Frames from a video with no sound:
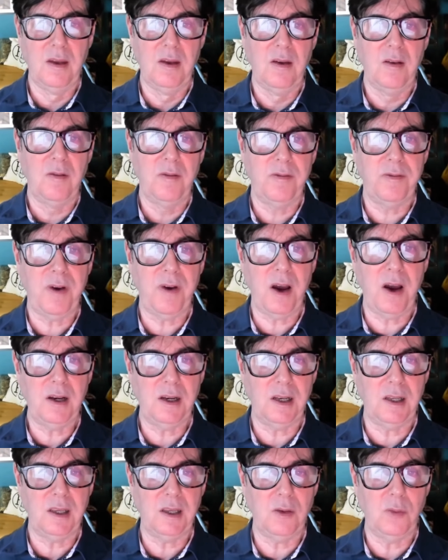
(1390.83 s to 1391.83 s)

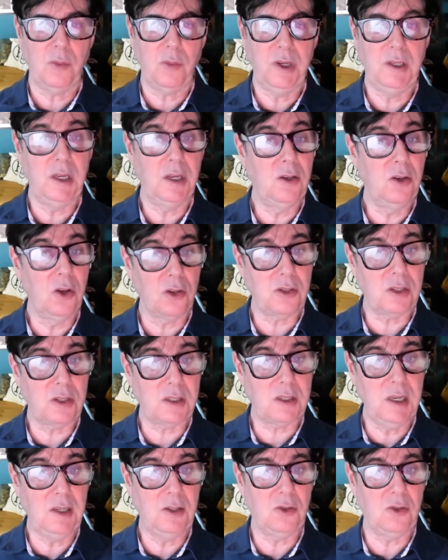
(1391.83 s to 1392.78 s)
Finally, we did not seek